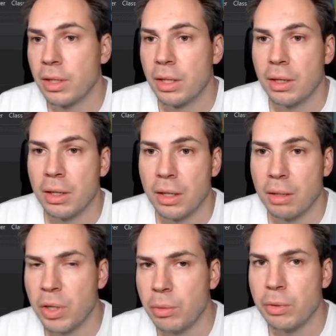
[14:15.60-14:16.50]

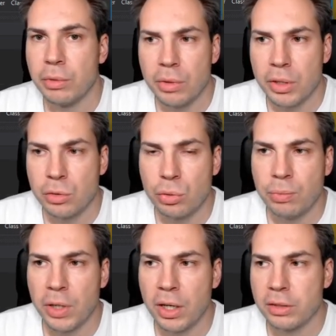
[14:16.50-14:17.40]
maybe you create 2
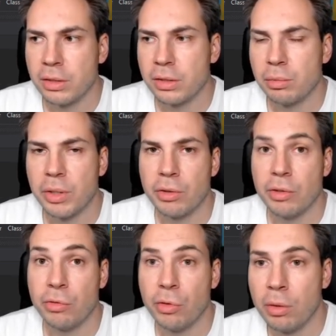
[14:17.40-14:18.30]
bosses, maybe create
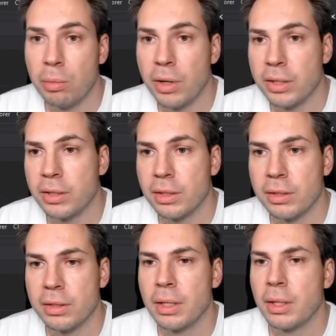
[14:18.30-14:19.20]
4 bosses.
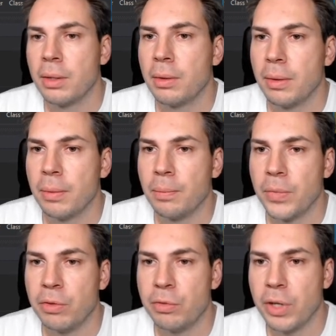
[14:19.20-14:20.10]

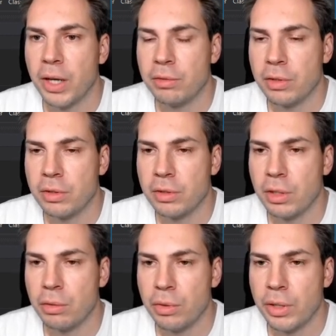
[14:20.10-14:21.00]
If you have this
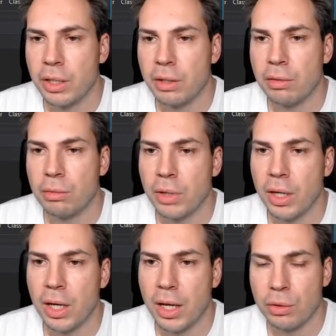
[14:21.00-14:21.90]
generic
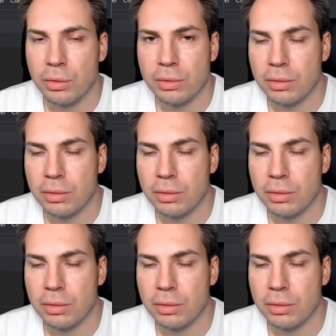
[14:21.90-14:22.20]
ground